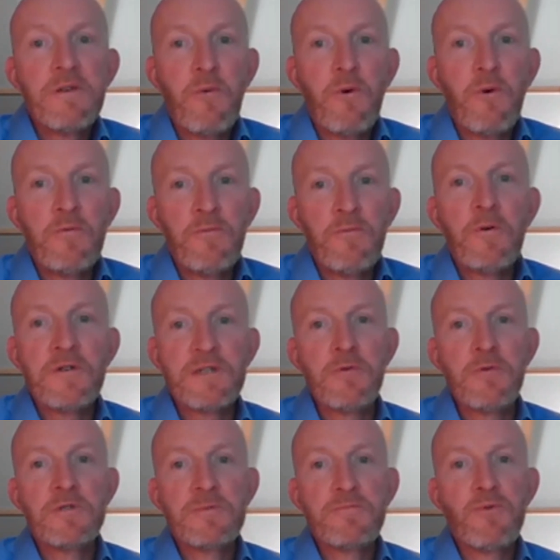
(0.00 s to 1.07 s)
what is the
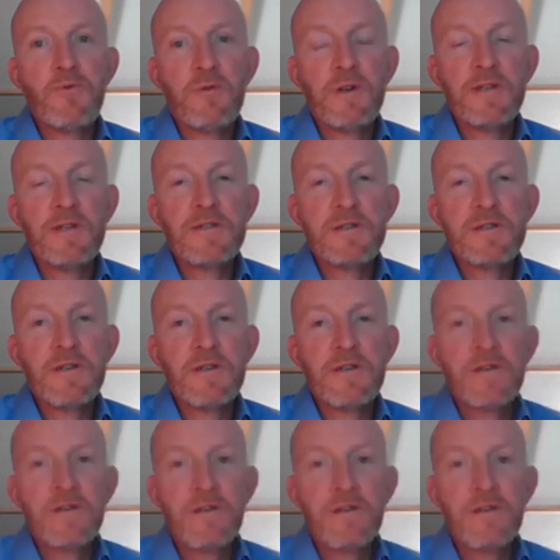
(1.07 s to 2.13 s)
most important is that
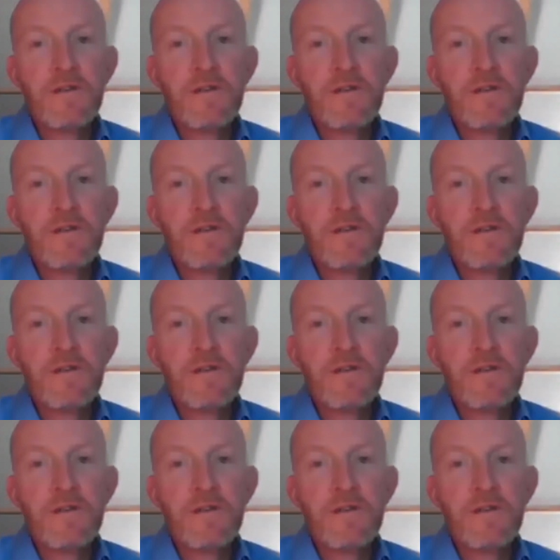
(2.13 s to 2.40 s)
your